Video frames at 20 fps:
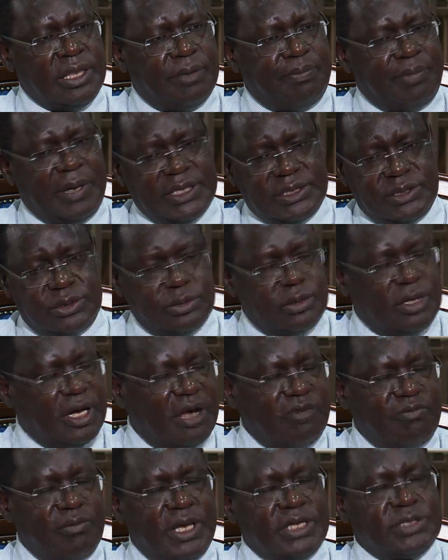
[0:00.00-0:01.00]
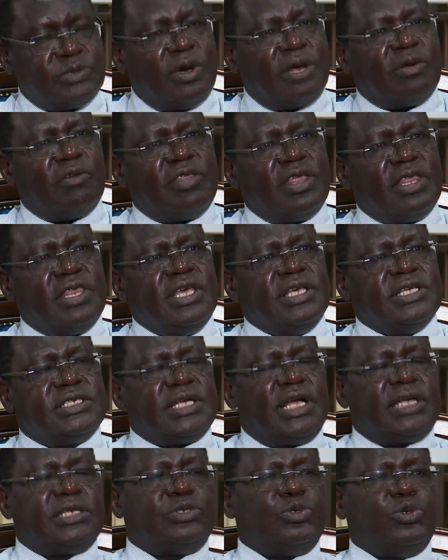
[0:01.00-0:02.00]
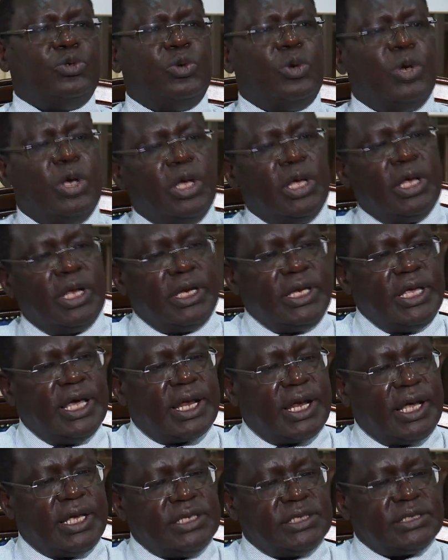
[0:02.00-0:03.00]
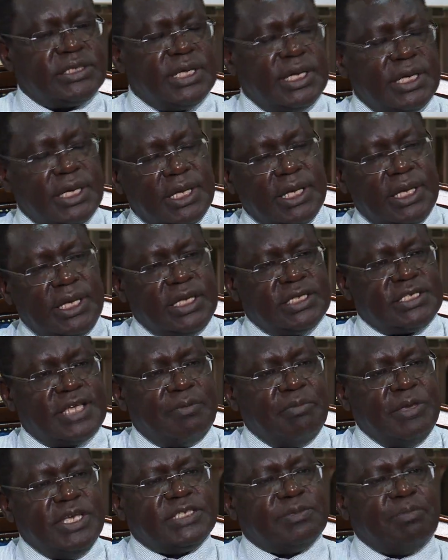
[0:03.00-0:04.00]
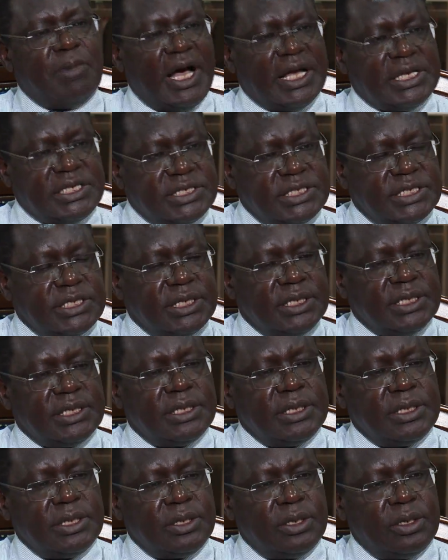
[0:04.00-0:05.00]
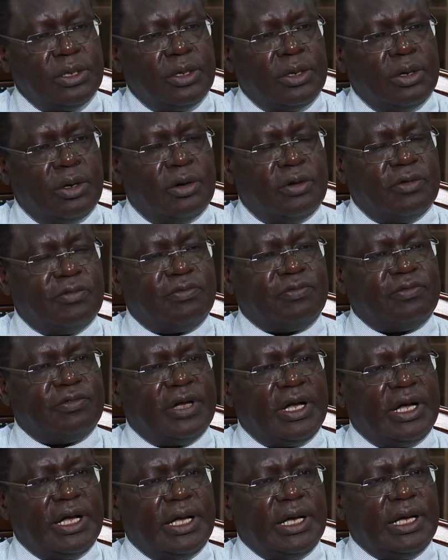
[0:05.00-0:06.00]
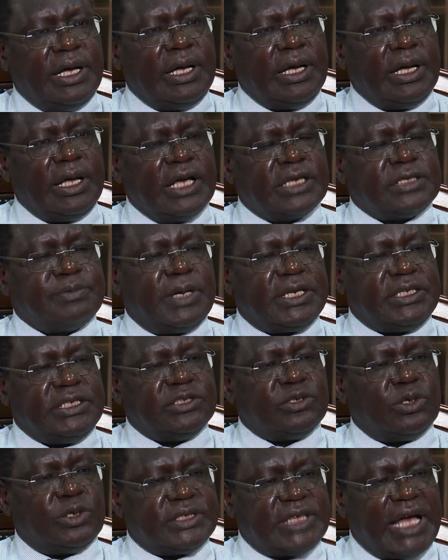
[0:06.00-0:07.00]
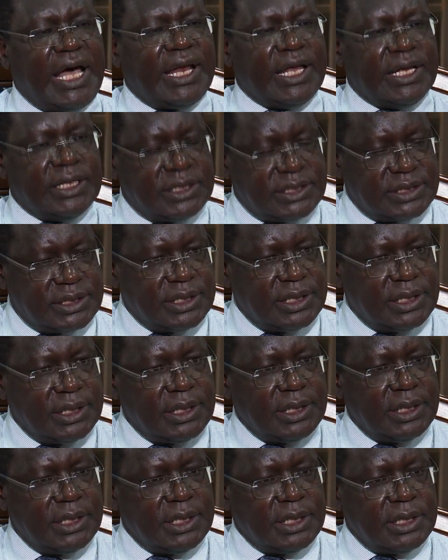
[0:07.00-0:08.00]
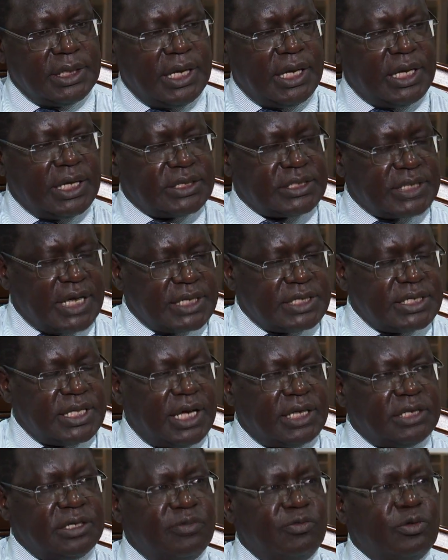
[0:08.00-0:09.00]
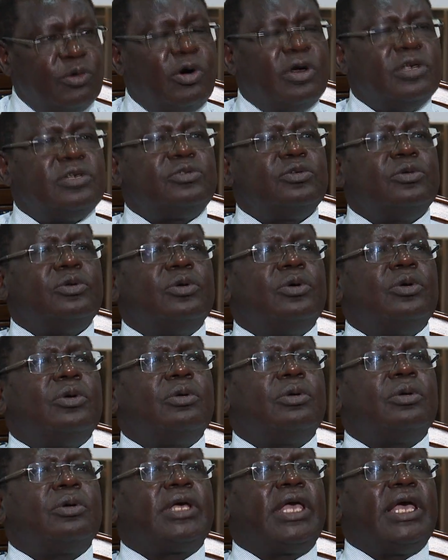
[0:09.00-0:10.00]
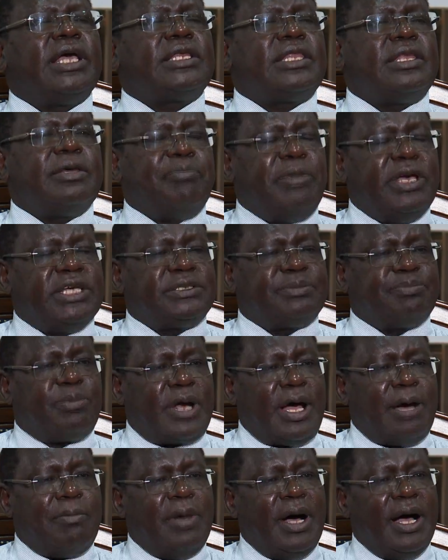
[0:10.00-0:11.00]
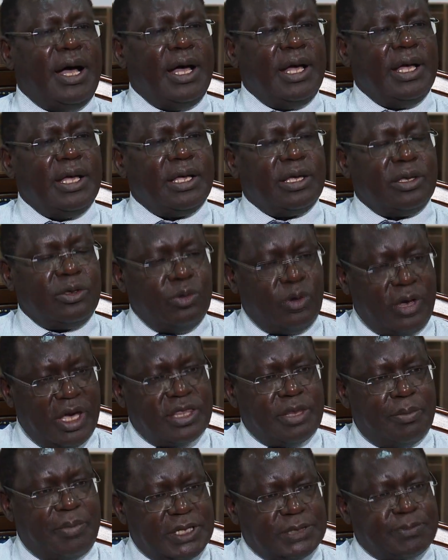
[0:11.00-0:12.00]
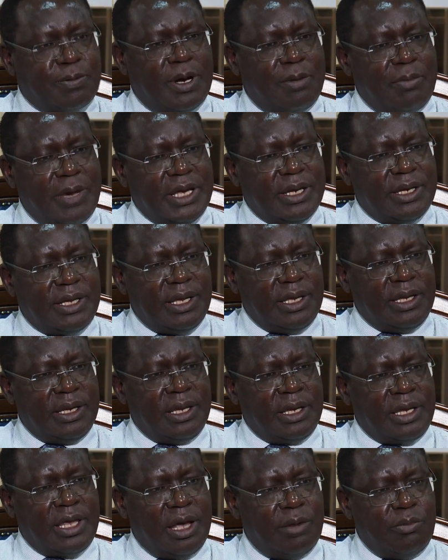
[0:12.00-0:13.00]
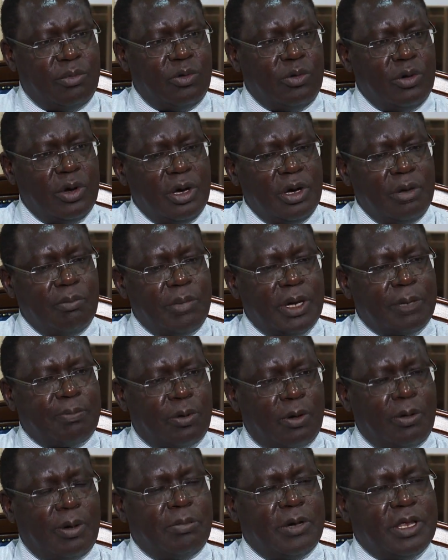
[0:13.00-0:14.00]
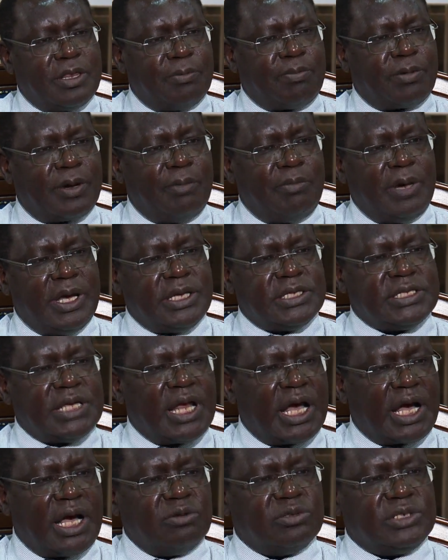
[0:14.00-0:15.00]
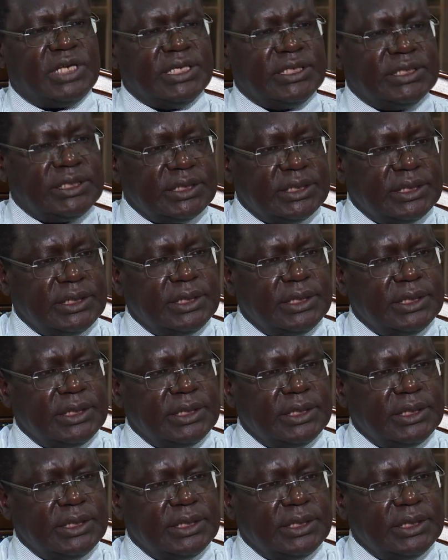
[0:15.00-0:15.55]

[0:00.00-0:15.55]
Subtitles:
the past 2 governments, one of the things that you realize is a mismatch of expertise or talents, such that if you want to get the best probber, you get the best probber in Kiambu, but probably the probber is an accountant,